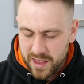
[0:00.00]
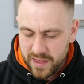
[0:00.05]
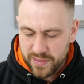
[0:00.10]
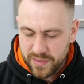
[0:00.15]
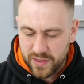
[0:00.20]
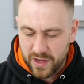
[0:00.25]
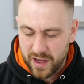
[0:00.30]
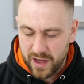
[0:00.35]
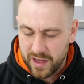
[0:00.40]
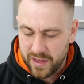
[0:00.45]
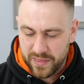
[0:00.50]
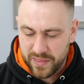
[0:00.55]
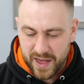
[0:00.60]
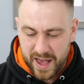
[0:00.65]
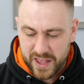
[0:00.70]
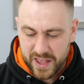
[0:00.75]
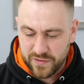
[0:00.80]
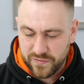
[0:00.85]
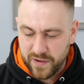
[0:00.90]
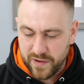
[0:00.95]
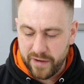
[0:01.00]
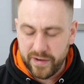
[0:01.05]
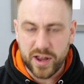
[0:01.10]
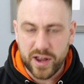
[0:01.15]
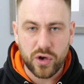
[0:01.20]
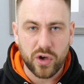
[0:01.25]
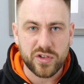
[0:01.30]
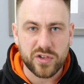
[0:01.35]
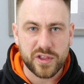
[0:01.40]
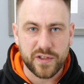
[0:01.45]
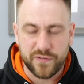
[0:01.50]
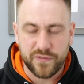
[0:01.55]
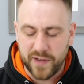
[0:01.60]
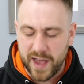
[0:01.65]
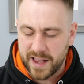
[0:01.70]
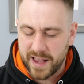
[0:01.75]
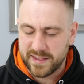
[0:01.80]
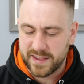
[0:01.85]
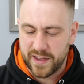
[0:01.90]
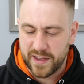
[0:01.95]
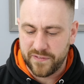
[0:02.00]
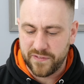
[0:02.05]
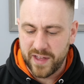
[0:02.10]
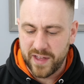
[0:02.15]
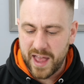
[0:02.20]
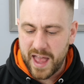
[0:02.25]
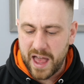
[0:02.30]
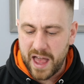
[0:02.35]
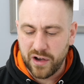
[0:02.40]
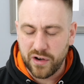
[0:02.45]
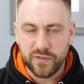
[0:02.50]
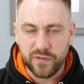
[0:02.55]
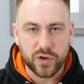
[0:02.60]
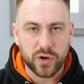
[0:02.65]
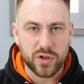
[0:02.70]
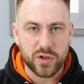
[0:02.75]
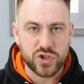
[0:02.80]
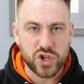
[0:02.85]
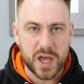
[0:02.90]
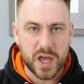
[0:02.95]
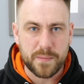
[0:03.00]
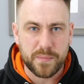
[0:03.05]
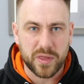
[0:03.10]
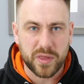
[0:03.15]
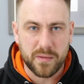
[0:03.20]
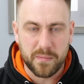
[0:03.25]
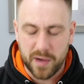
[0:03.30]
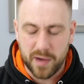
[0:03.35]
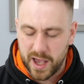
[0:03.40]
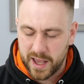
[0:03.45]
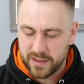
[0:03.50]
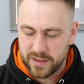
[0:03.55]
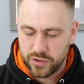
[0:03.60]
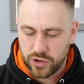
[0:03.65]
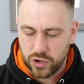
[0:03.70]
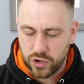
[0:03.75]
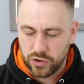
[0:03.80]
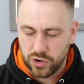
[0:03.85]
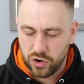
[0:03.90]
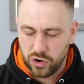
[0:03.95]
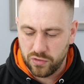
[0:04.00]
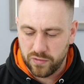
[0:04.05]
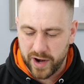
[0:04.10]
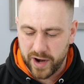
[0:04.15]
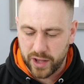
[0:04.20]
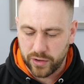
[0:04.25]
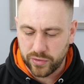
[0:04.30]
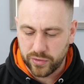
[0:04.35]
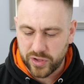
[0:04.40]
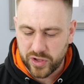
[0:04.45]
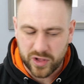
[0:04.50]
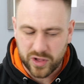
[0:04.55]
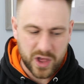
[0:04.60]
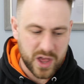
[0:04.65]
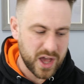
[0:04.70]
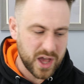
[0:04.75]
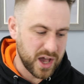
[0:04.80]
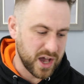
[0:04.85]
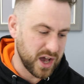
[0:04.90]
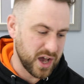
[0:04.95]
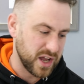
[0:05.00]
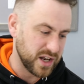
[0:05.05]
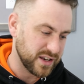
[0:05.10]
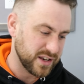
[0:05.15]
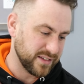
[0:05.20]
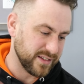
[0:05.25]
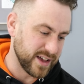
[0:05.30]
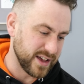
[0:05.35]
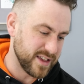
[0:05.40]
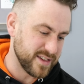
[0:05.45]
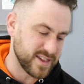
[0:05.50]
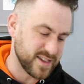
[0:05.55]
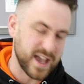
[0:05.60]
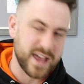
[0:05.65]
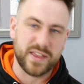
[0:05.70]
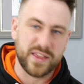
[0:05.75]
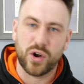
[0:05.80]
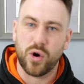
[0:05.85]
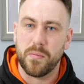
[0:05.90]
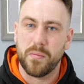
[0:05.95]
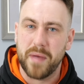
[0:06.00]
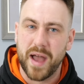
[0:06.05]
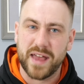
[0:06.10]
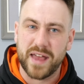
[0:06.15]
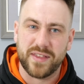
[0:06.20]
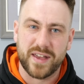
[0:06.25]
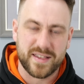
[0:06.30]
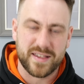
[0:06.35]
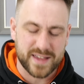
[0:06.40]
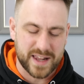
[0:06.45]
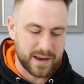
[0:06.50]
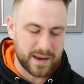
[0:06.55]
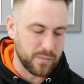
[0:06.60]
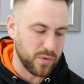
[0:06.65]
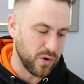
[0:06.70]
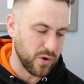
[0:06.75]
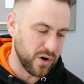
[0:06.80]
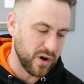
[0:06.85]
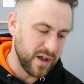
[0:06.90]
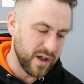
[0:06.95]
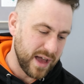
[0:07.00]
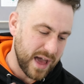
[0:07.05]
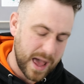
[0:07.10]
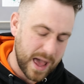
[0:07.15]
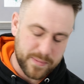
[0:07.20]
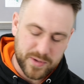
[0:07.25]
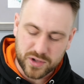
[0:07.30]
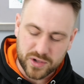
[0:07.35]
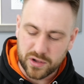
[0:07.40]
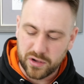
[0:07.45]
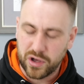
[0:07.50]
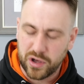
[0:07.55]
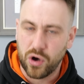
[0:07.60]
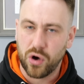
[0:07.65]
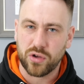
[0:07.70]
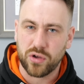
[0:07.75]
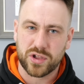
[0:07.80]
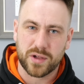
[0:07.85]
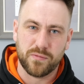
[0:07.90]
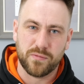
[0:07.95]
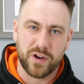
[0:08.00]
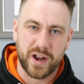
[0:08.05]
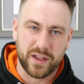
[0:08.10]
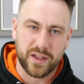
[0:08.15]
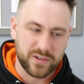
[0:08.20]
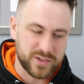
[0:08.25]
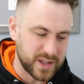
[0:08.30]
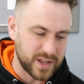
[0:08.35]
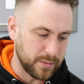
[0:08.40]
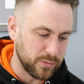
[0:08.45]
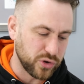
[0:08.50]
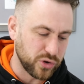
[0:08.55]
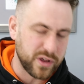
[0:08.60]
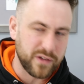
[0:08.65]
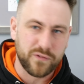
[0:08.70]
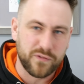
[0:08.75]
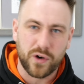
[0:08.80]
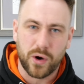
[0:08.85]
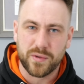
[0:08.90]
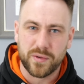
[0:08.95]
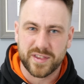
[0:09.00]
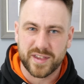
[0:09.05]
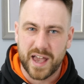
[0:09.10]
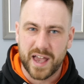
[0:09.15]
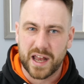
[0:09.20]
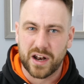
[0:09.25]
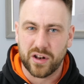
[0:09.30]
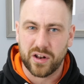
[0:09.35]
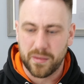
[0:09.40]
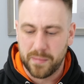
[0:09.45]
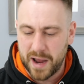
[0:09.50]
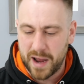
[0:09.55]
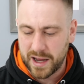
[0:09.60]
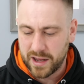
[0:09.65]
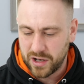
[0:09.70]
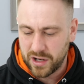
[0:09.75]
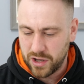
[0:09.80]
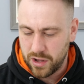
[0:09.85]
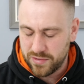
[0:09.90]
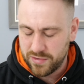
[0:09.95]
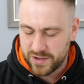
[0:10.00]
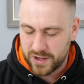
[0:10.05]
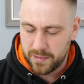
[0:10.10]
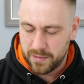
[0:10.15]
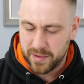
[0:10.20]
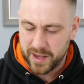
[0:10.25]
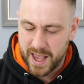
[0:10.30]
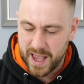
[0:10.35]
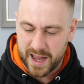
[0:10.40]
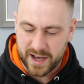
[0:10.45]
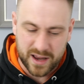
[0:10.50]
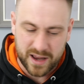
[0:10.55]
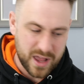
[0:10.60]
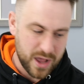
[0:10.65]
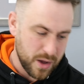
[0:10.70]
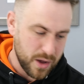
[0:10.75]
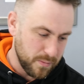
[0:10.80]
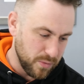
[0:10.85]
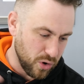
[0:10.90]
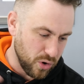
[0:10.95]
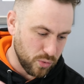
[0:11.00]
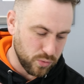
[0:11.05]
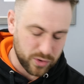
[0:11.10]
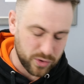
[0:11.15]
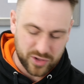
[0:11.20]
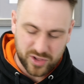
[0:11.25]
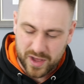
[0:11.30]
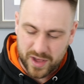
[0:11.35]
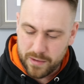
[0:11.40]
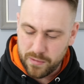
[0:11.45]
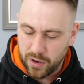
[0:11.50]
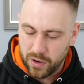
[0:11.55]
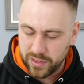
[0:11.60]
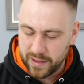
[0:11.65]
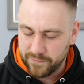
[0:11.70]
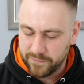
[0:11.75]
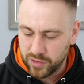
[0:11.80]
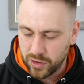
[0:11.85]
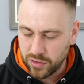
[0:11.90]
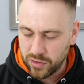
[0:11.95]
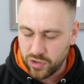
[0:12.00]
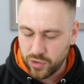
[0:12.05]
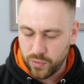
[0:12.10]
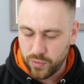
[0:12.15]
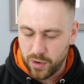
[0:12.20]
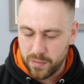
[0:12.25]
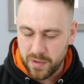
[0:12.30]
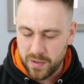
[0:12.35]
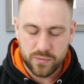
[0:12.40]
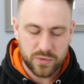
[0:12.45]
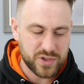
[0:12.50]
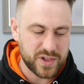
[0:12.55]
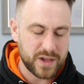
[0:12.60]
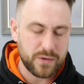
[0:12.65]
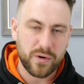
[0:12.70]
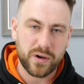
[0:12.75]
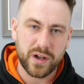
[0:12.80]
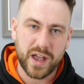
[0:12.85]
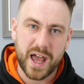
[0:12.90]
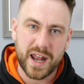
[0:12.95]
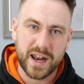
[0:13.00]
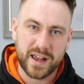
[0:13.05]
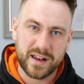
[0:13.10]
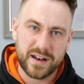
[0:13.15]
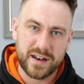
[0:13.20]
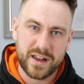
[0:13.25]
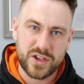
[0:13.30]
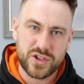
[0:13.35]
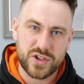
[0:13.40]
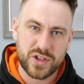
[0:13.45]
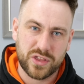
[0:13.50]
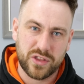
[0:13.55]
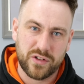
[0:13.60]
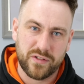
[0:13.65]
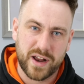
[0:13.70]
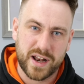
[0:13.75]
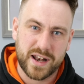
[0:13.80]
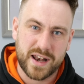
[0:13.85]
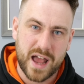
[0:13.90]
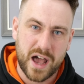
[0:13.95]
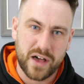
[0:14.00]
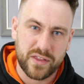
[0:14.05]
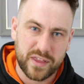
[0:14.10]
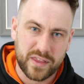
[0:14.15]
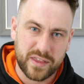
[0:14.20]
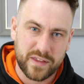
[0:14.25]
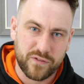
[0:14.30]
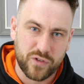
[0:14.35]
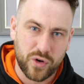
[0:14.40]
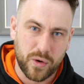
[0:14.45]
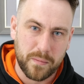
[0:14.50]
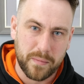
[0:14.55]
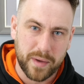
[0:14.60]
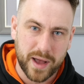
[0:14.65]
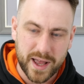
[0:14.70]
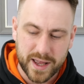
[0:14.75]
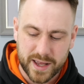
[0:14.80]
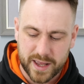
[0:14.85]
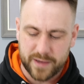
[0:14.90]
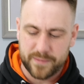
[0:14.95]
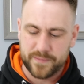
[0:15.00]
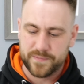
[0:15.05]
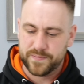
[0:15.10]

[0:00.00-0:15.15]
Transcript: that that is very cost effective, hell of a lot cheaper than buying 2 new reels. And like I say, they don't make these anymore. Absolutely awesome reels. I'm looking forward to getting on the bank and using them again. But we'll see what they've done to them. We'll see what kind of condition they're in now that they've come back.